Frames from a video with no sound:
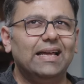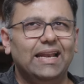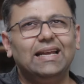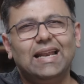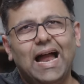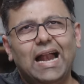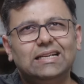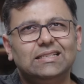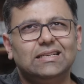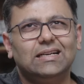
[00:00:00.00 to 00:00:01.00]
great
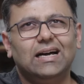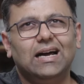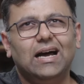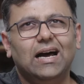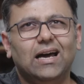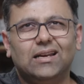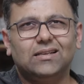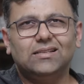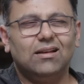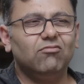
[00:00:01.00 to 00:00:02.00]
ads are
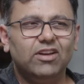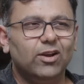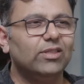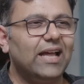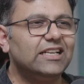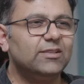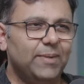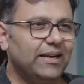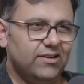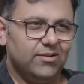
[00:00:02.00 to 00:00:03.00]
somewhere on that
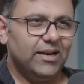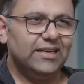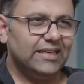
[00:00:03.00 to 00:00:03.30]
spectrum, right?